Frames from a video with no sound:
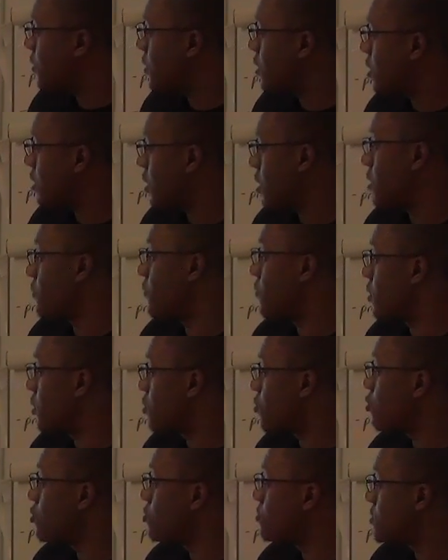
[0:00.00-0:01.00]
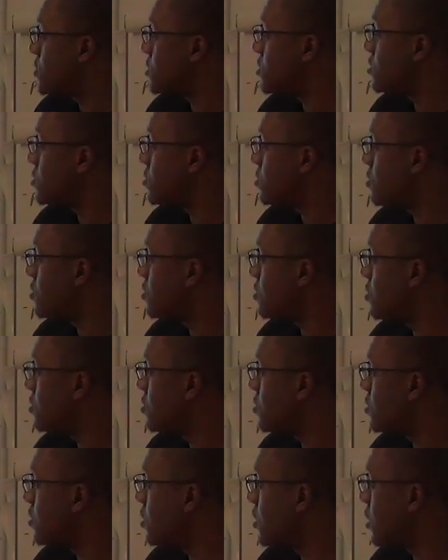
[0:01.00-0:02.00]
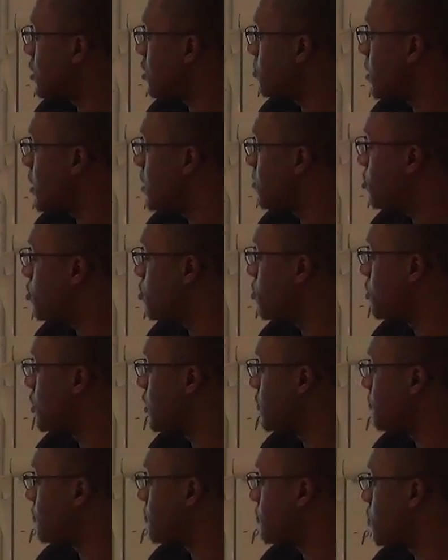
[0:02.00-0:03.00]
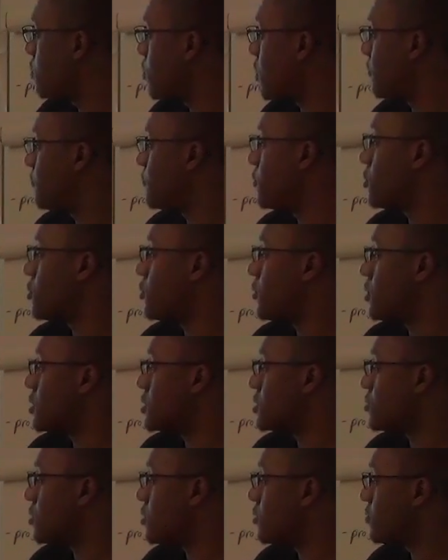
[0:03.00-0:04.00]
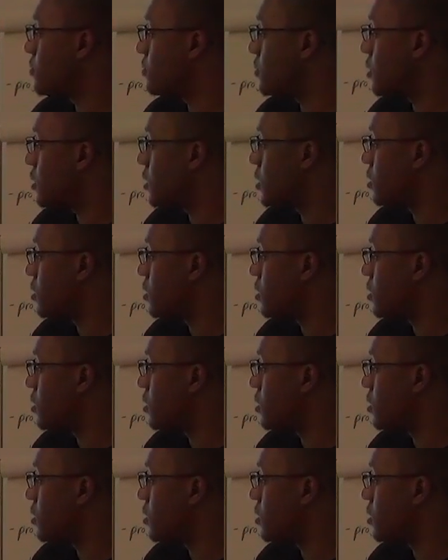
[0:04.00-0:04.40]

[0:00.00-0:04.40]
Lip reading: thinking of the groups and people who I'm following as well.